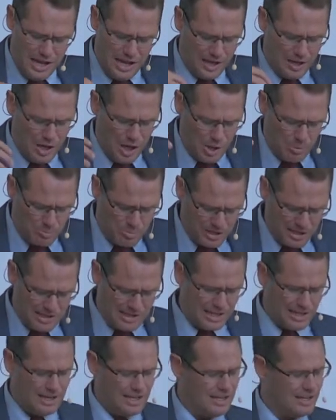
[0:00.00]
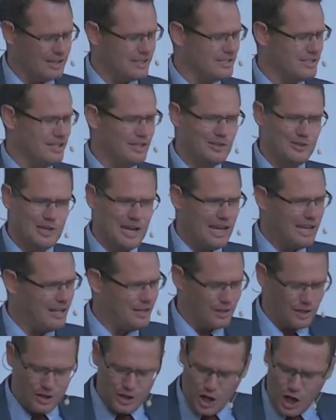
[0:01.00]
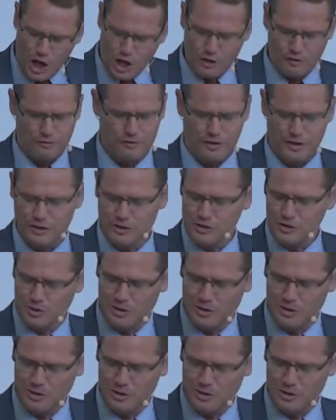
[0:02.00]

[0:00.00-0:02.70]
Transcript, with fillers: and beginning this new day in the confident